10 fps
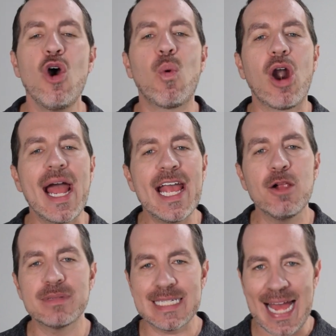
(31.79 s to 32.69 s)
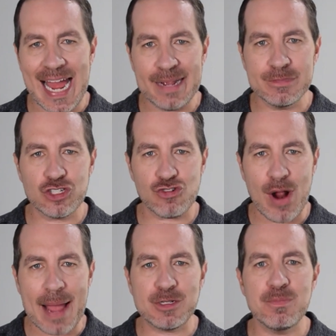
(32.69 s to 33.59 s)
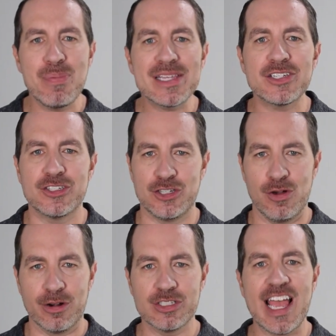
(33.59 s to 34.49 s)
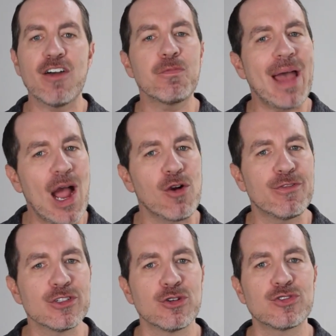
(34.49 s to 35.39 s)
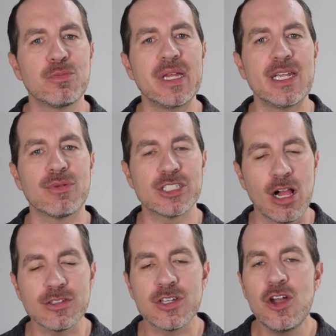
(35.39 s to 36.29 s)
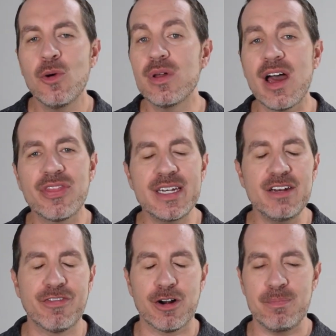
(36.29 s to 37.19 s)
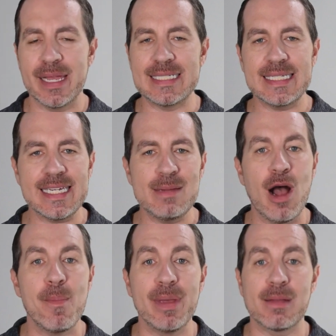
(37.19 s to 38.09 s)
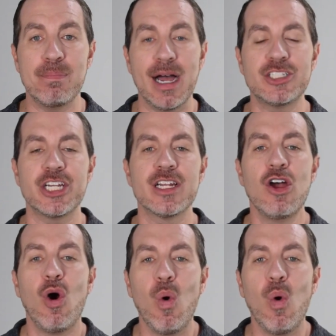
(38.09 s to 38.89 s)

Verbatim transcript: where I help time-strapped business owners have powerful social media results without the need for a big team, a big budget,